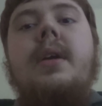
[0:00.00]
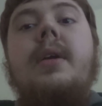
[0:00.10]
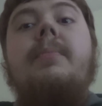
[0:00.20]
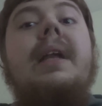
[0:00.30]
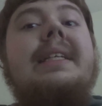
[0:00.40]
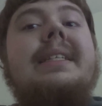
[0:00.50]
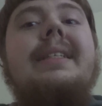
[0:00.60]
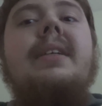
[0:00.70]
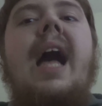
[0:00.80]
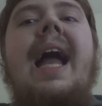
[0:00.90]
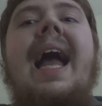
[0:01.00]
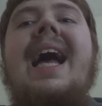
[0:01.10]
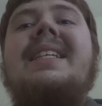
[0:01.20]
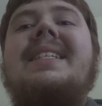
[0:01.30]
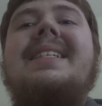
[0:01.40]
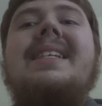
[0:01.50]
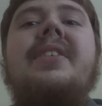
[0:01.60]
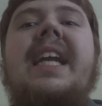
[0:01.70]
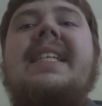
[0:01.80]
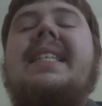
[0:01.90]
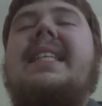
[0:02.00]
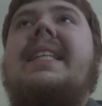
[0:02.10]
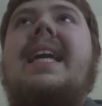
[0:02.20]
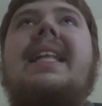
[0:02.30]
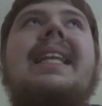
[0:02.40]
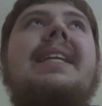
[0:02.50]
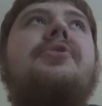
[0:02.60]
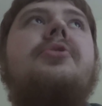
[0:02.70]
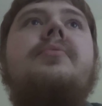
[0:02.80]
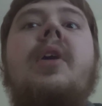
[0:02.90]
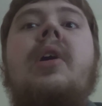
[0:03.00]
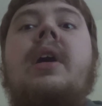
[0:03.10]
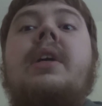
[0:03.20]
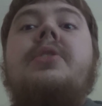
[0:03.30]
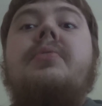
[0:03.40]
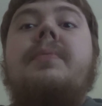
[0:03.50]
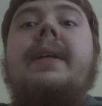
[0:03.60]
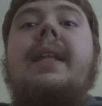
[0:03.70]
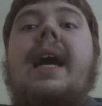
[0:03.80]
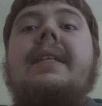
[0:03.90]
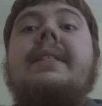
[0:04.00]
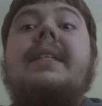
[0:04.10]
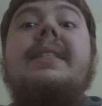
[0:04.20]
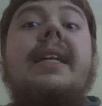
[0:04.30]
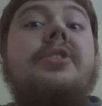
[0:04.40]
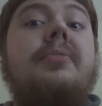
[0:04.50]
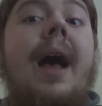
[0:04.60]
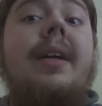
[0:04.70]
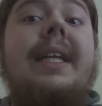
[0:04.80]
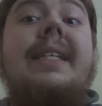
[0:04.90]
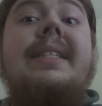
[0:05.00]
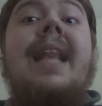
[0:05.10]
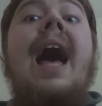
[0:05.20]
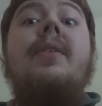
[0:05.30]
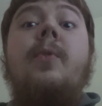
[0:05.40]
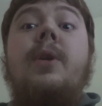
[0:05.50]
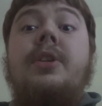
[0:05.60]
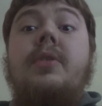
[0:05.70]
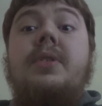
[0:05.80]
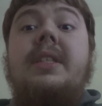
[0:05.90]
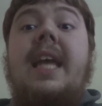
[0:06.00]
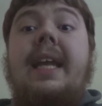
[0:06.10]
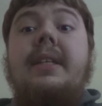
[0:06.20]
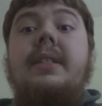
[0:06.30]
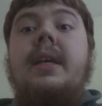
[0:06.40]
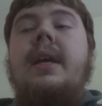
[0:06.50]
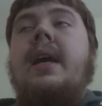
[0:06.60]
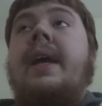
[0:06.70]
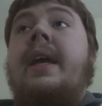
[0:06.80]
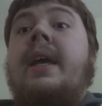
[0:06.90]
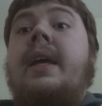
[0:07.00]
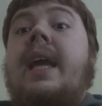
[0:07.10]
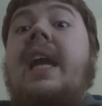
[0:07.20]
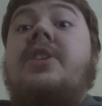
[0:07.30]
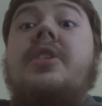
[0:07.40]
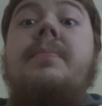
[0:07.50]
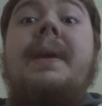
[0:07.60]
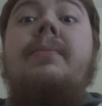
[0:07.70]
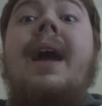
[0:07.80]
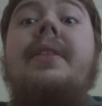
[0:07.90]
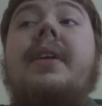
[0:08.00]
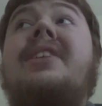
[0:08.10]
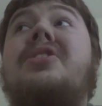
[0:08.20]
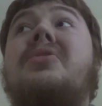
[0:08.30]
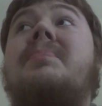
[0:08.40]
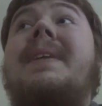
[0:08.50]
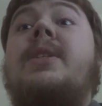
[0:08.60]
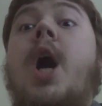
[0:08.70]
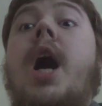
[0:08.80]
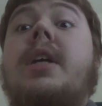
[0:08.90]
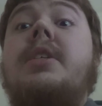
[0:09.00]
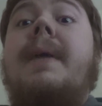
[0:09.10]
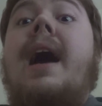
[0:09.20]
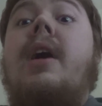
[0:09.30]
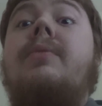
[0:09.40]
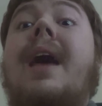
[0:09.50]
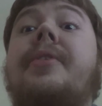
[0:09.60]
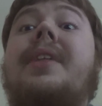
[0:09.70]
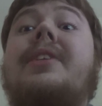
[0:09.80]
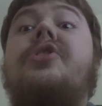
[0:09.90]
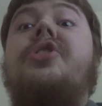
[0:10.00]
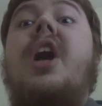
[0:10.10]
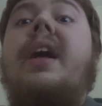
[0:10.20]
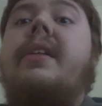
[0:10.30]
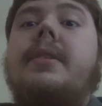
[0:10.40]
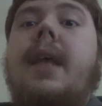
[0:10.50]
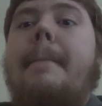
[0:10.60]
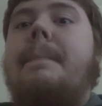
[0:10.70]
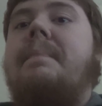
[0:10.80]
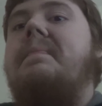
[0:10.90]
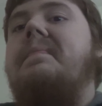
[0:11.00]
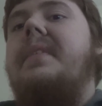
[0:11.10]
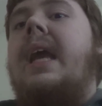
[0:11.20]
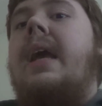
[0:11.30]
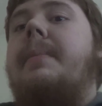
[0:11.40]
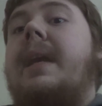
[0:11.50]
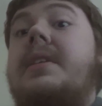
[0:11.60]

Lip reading: But I seriously need you to realize that sexuality is not one of those things. It should be talked about rather than shunned. Because